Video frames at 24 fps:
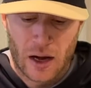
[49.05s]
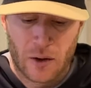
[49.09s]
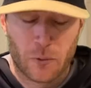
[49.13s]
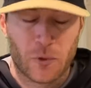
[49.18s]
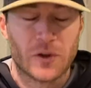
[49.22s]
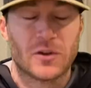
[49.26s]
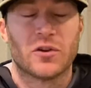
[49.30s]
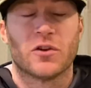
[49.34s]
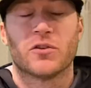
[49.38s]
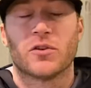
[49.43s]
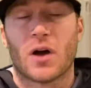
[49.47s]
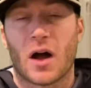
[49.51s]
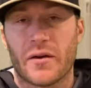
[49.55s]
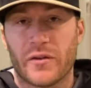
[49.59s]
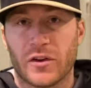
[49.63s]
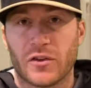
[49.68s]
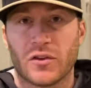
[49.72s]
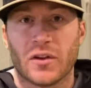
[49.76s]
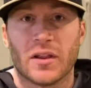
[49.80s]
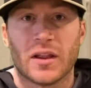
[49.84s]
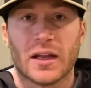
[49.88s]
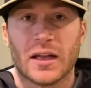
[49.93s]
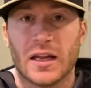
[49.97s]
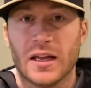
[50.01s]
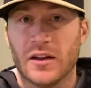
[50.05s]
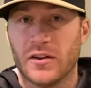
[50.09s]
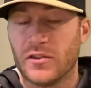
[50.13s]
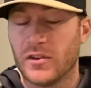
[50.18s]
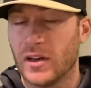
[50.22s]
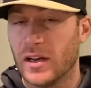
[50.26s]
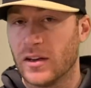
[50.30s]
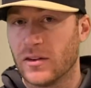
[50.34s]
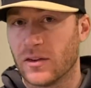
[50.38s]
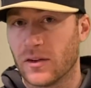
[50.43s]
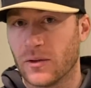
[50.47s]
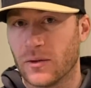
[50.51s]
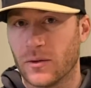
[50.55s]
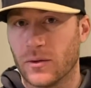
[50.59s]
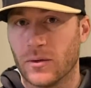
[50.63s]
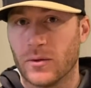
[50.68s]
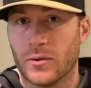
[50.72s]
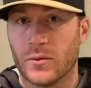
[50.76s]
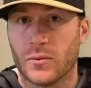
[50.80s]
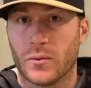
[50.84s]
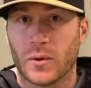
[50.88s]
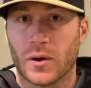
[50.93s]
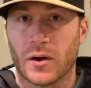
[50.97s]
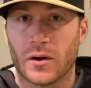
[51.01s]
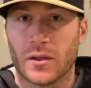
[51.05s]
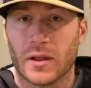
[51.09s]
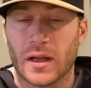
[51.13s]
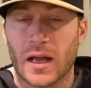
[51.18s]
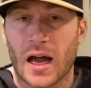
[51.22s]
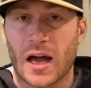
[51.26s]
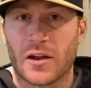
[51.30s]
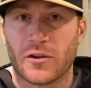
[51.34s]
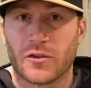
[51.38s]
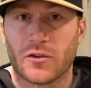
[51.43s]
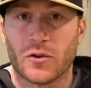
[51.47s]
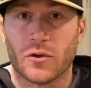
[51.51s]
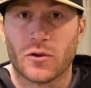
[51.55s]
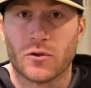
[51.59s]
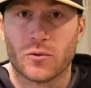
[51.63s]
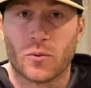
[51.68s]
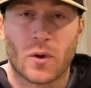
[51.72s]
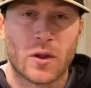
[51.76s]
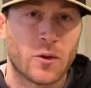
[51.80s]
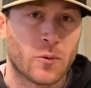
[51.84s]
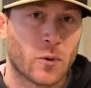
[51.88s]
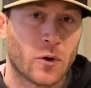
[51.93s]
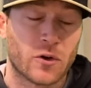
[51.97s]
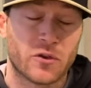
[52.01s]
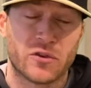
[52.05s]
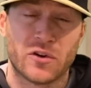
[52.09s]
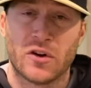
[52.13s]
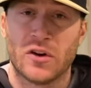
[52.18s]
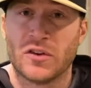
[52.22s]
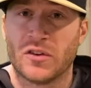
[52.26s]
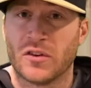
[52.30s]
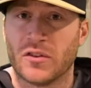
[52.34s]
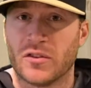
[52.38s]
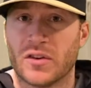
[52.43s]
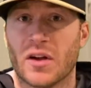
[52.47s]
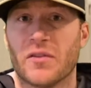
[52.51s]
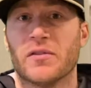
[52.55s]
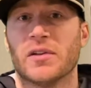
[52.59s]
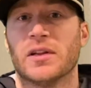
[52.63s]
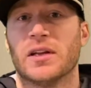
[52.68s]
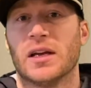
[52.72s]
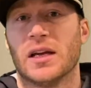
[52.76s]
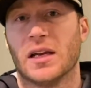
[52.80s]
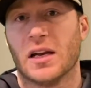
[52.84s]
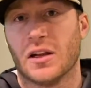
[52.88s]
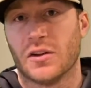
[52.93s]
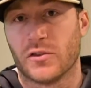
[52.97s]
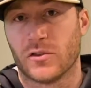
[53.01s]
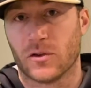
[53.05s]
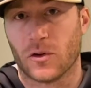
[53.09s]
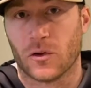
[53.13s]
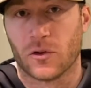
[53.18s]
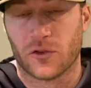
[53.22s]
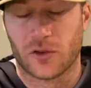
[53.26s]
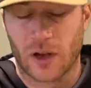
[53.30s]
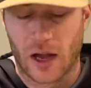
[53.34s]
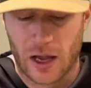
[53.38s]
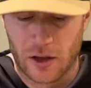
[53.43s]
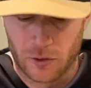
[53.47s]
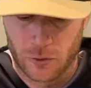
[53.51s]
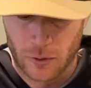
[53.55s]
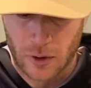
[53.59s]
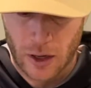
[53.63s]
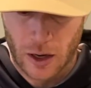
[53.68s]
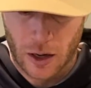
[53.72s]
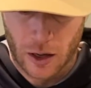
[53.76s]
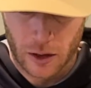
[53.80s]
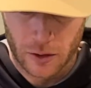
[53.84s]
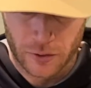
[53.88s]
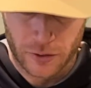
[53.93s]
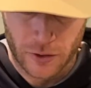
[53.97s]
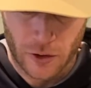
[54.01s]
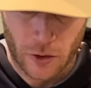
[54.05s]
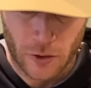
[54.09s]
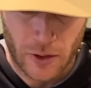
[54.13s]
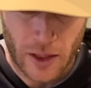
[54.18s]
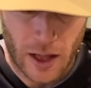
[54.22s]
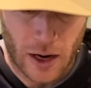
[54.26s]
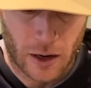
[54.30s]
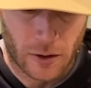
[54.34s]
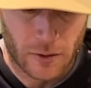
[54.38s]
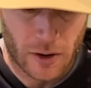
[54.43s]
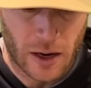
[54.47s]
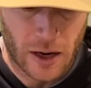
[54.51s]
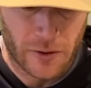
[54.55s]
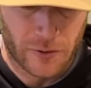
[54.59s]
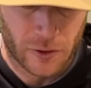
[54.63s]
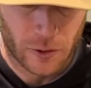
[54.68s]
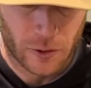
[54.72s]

which is obviously the key season where the Astros won the World Series in 17 and stole signs. We all know that already if you're